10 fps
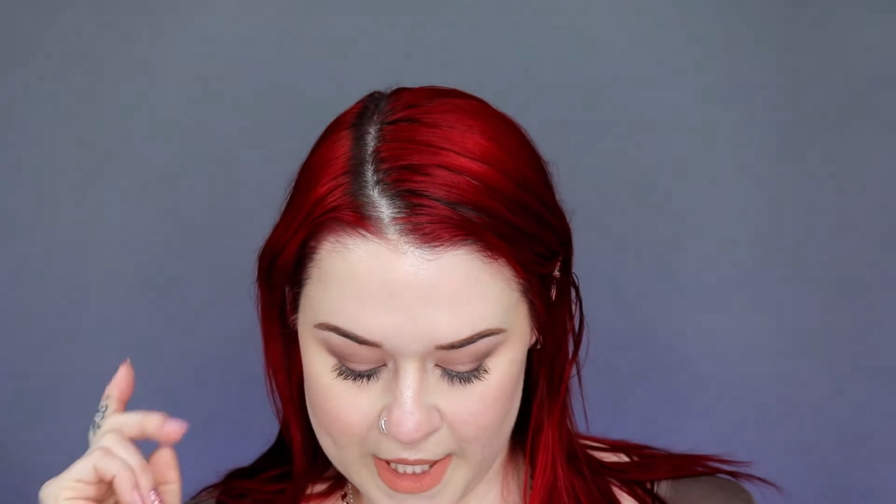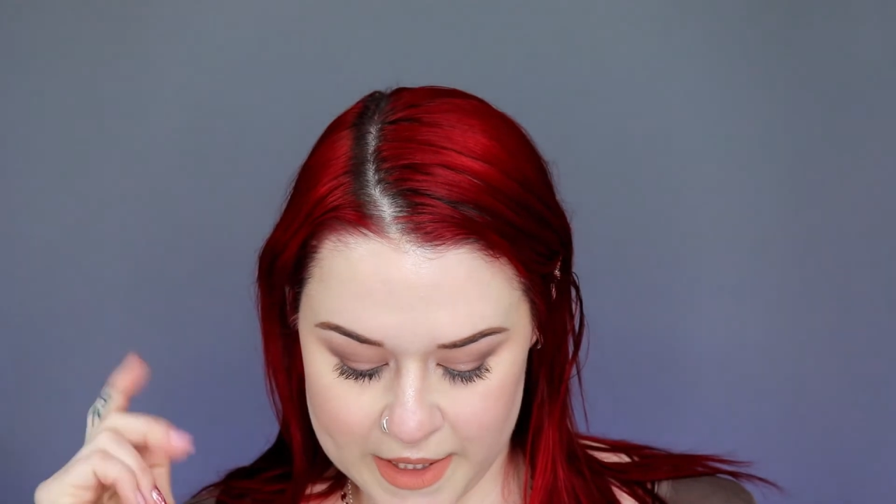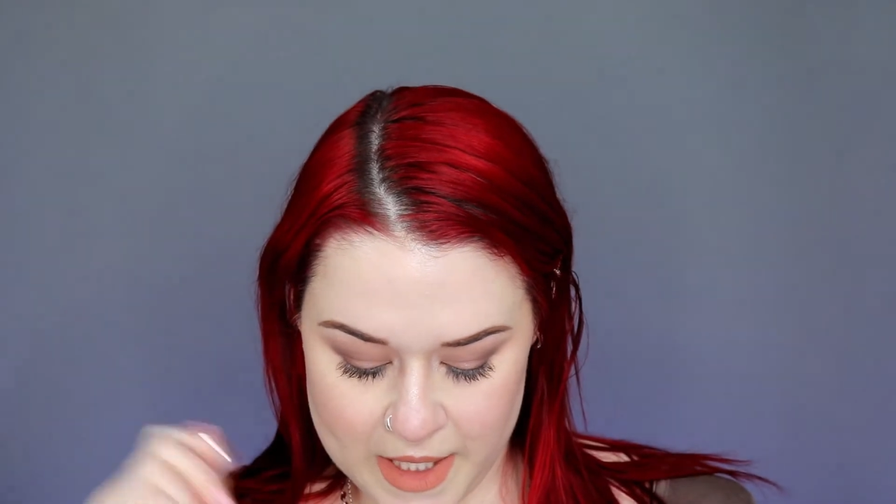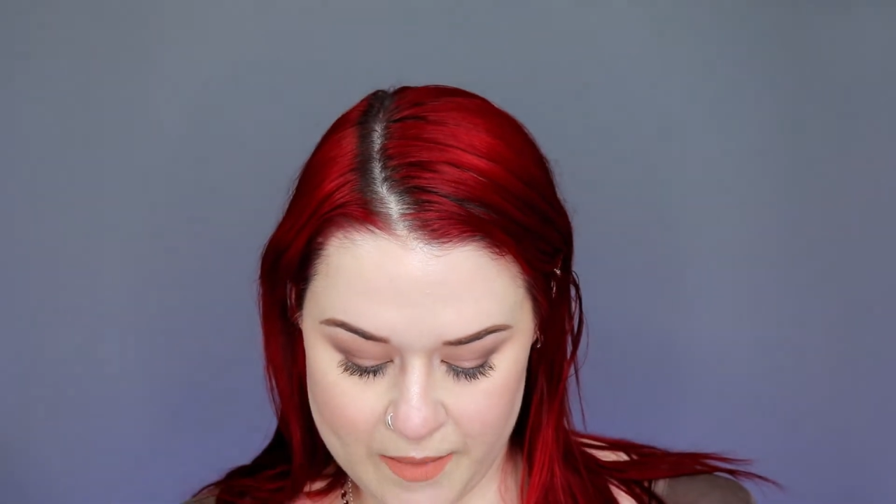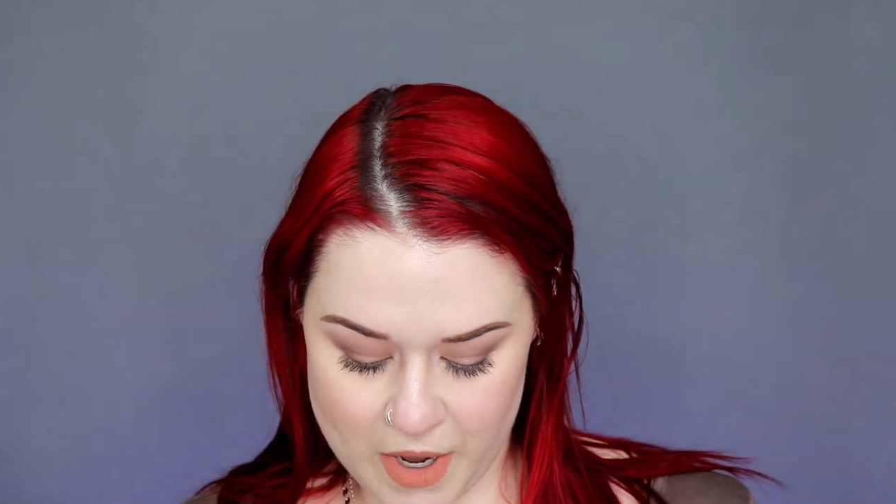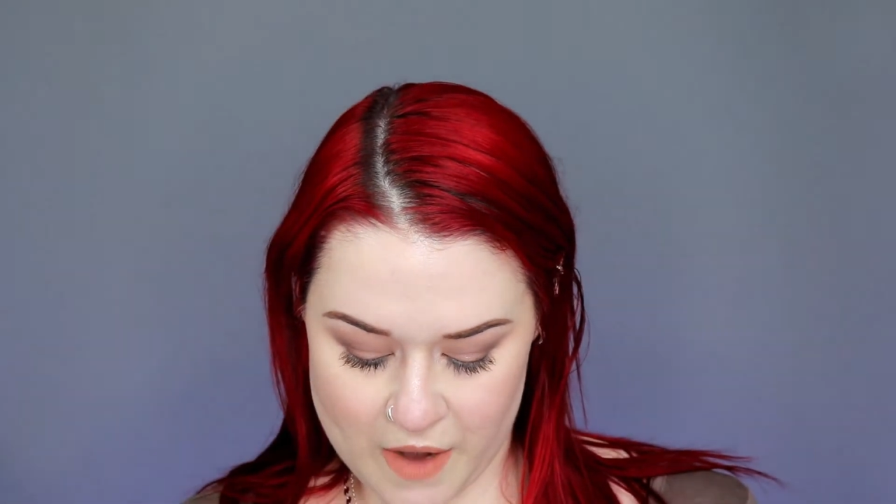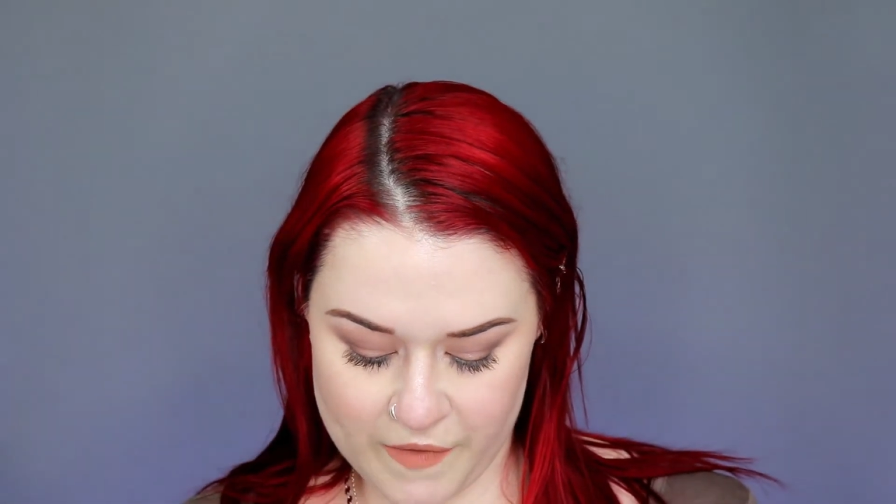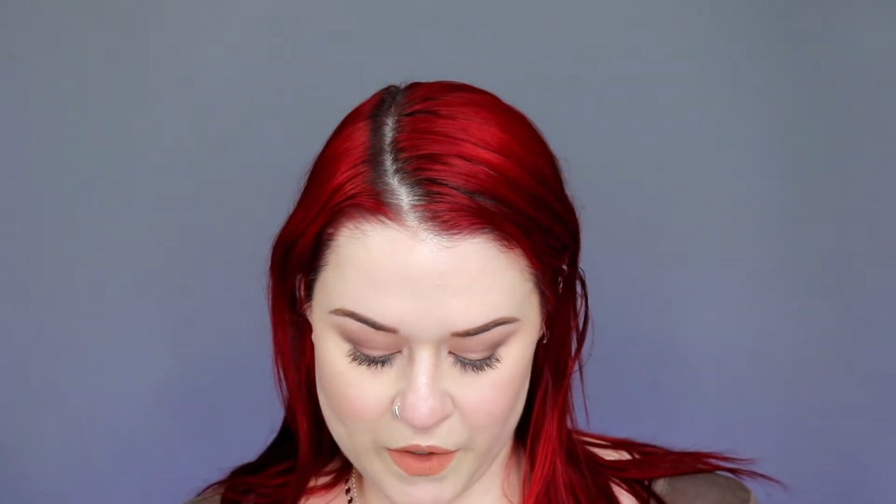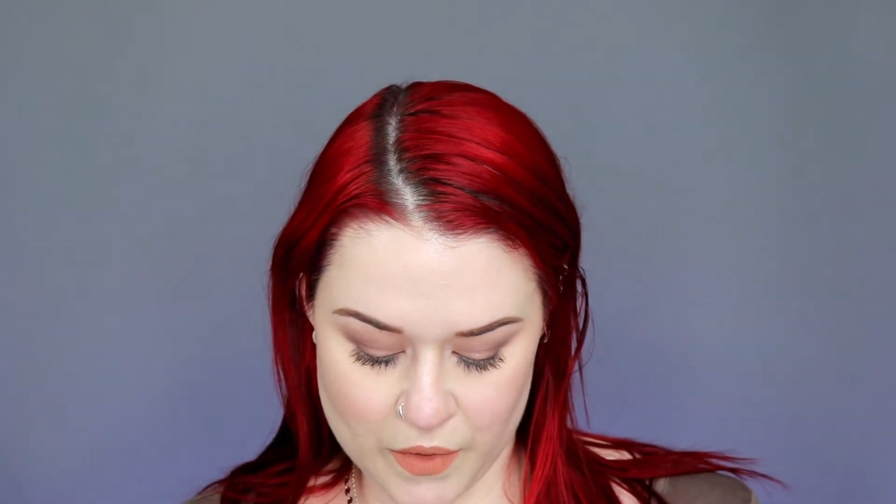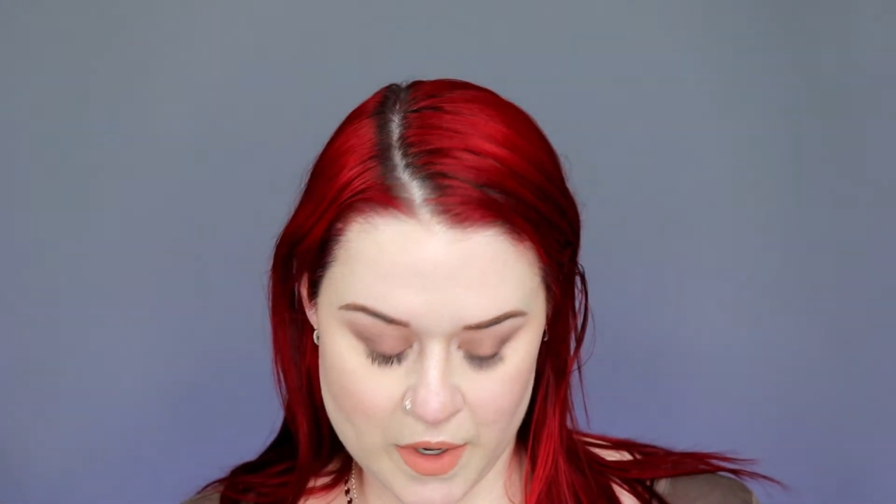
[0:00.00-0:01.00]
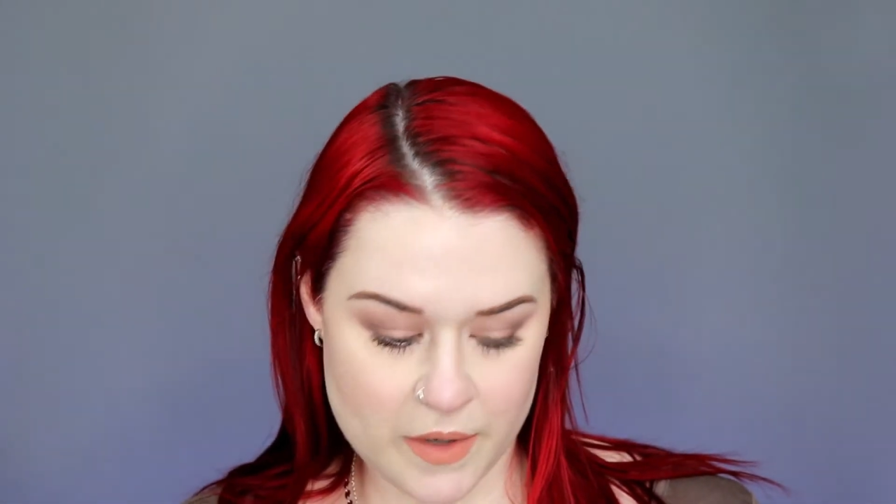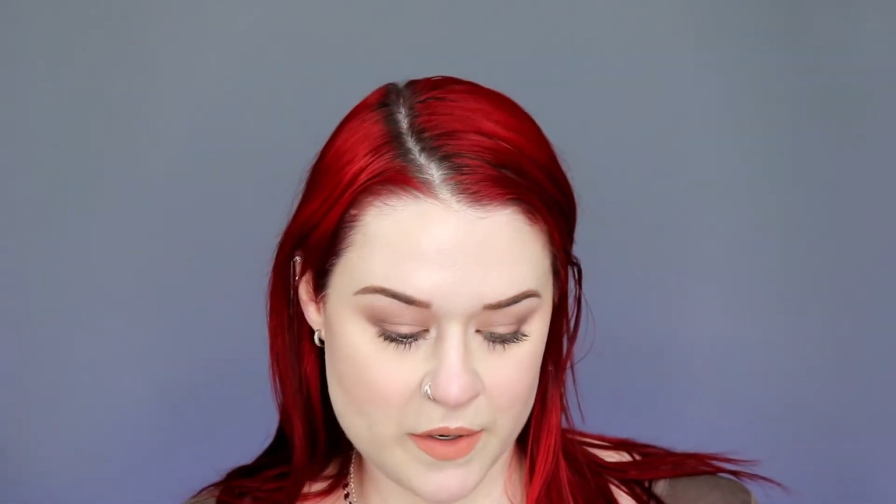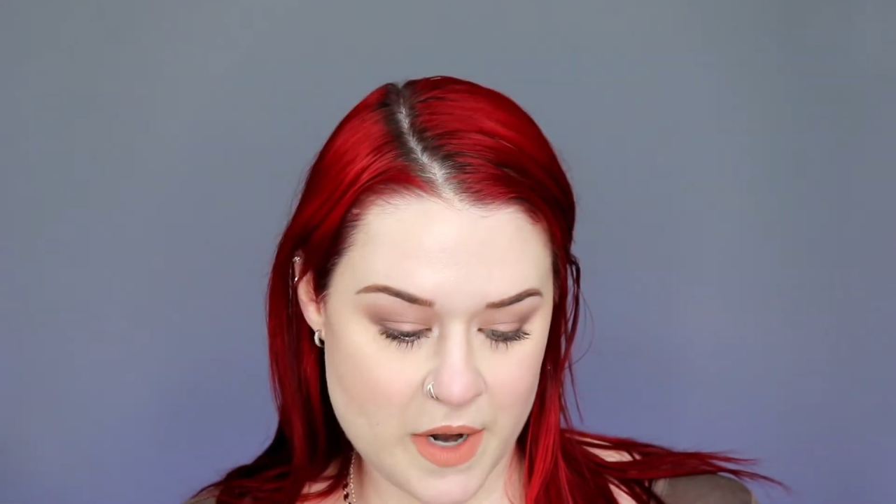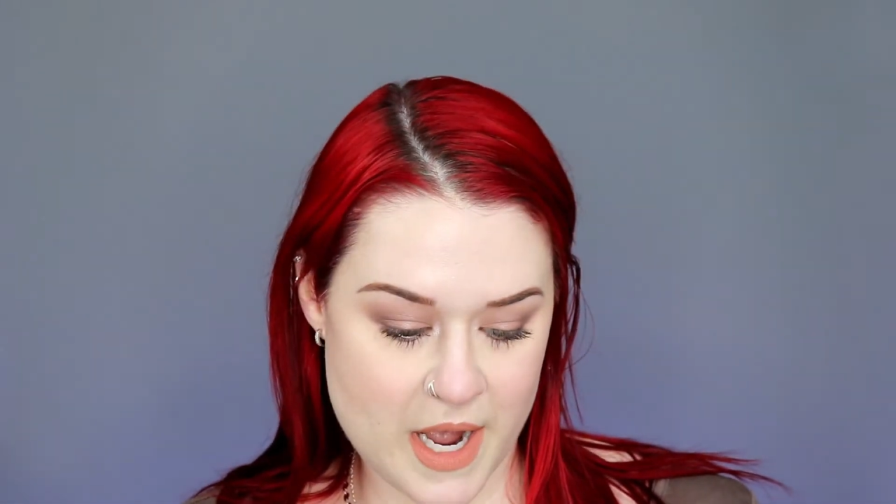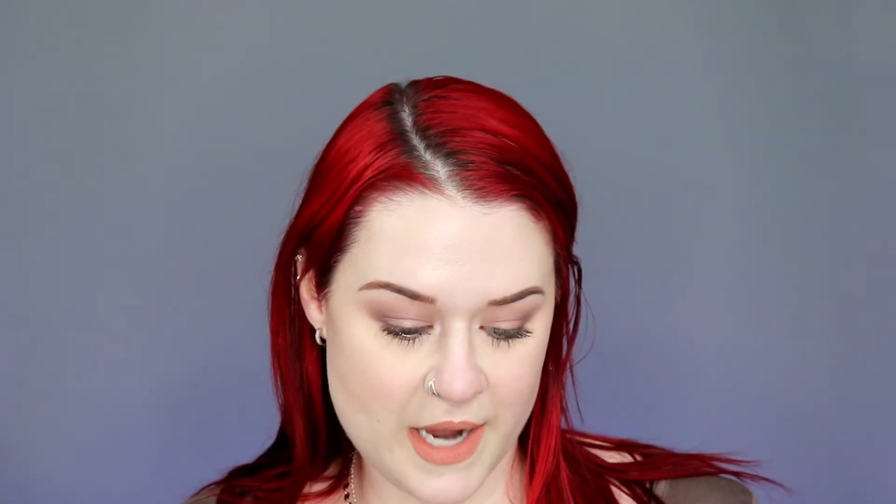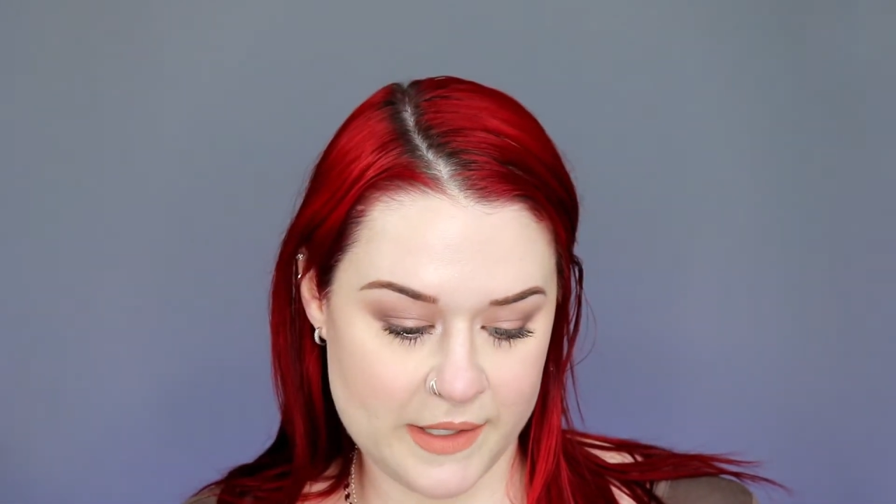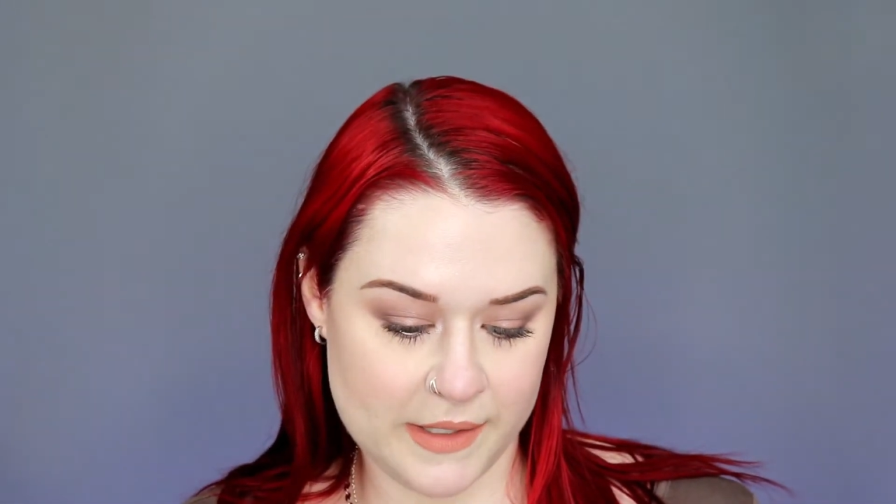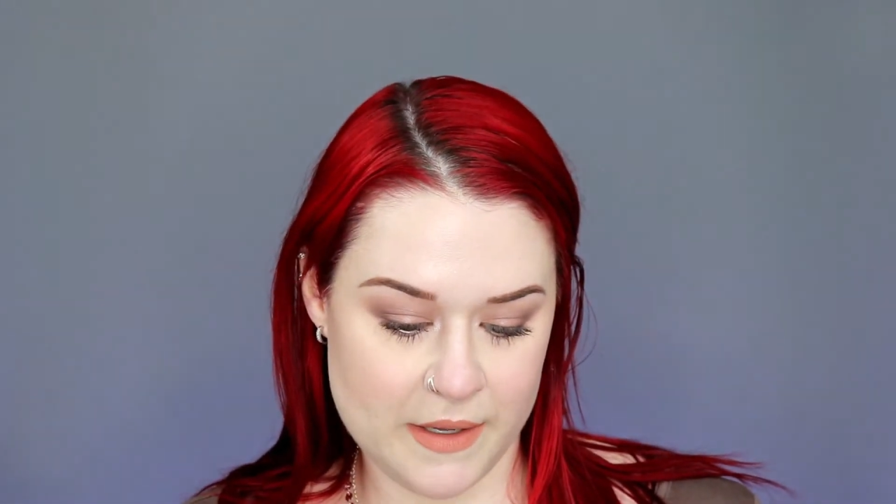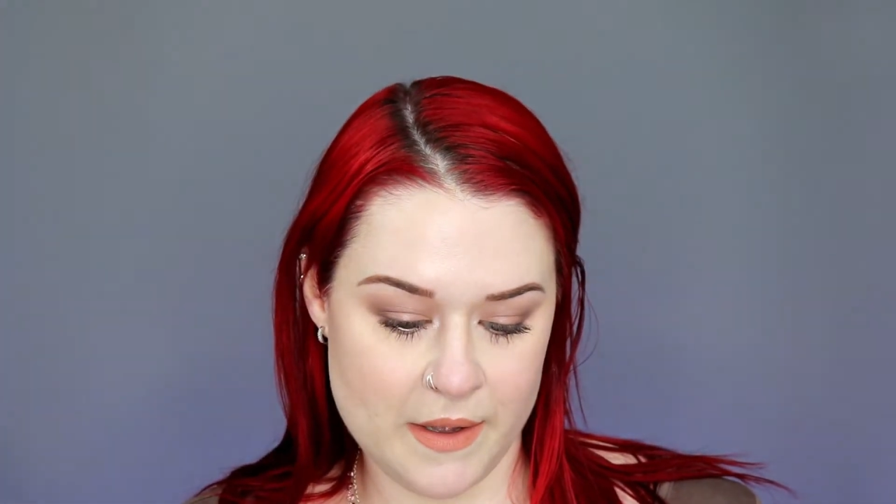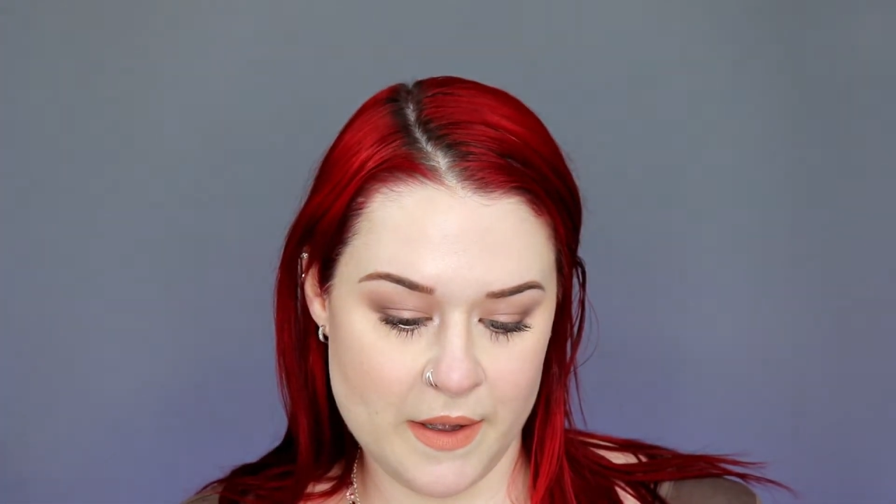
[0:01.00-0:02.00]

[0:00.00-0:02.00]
and depuff your under eyes.